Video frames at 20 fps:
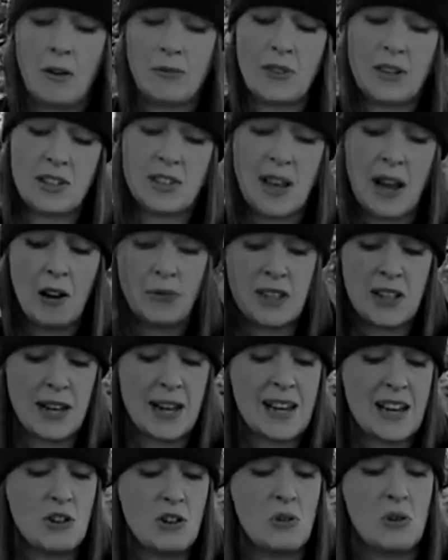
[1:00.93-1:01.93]
the
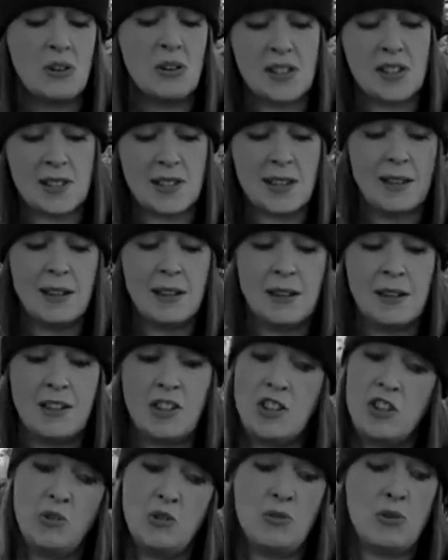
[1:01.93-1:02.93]
self-diagnosed,
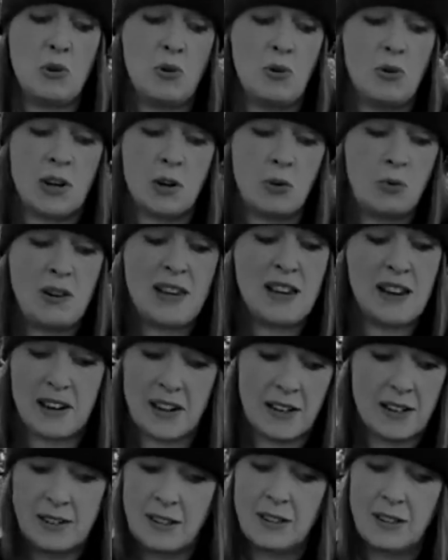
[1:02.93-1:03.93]

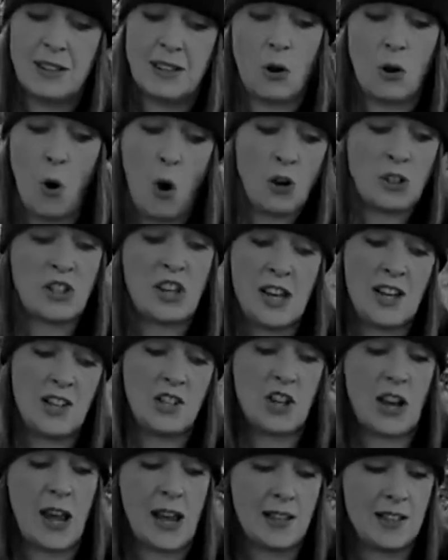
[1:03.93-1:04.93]
neuroqueer,
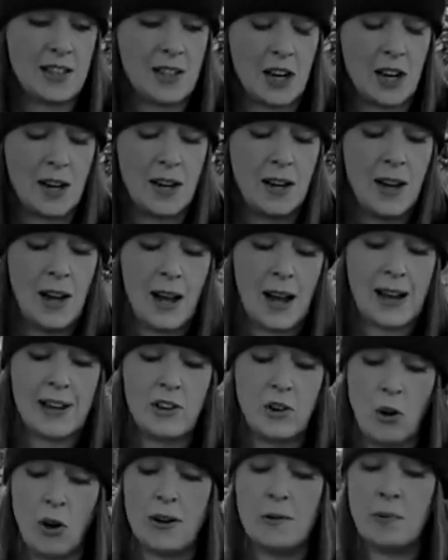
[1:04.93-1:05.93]
autigender and
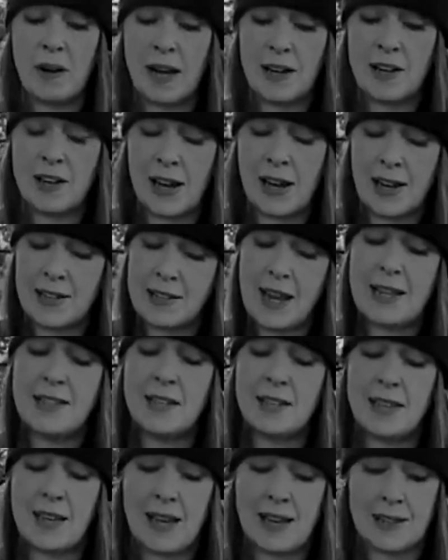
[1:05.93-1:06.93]
non-binary
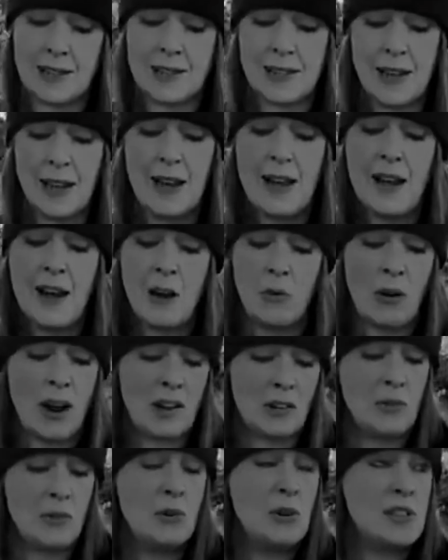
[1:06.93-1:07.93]
identities, while
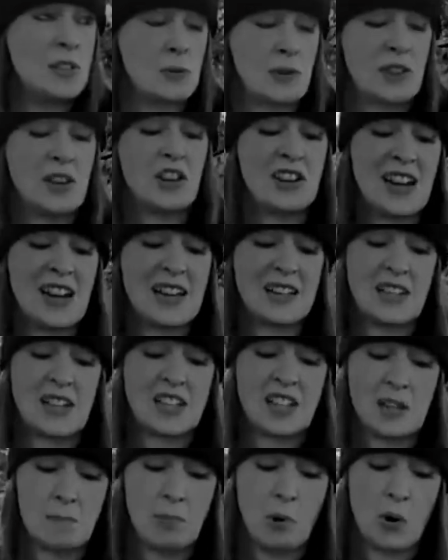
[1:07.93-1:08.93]
those with the greatest
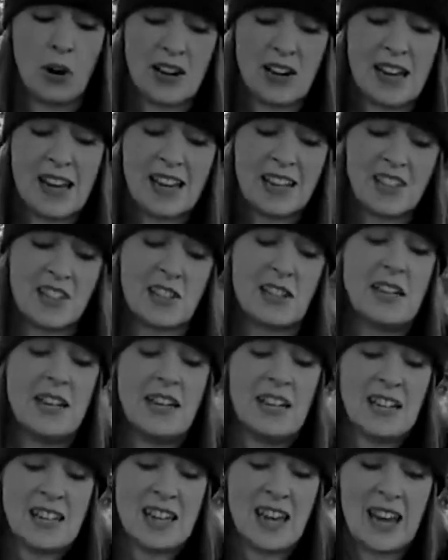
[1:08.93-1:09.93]
support needs
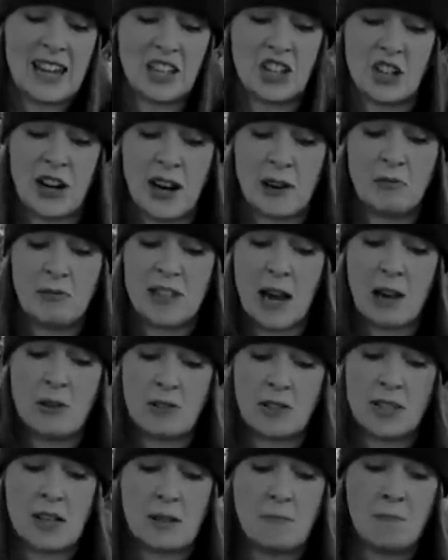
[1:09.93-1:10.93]
get drowned
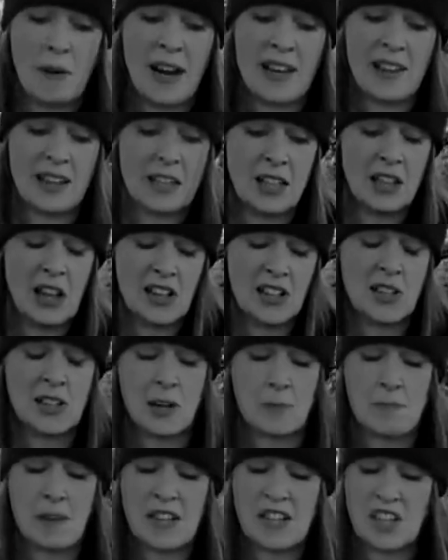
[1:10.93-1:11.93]
out by the
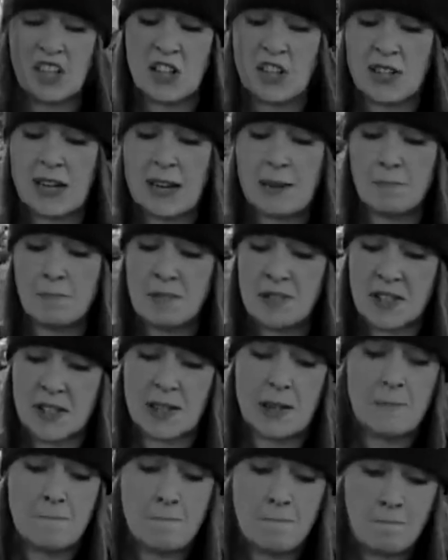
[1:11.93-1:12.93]
cluster B
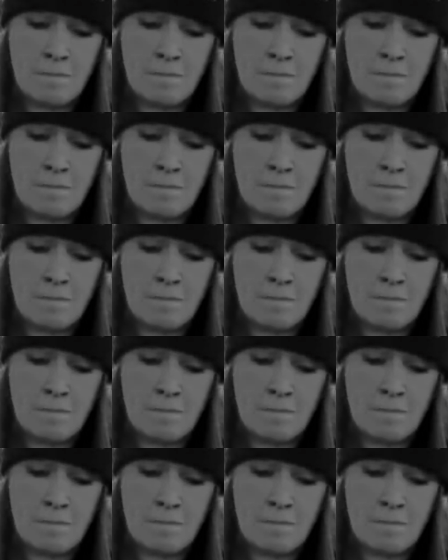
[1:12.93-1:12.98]
screams.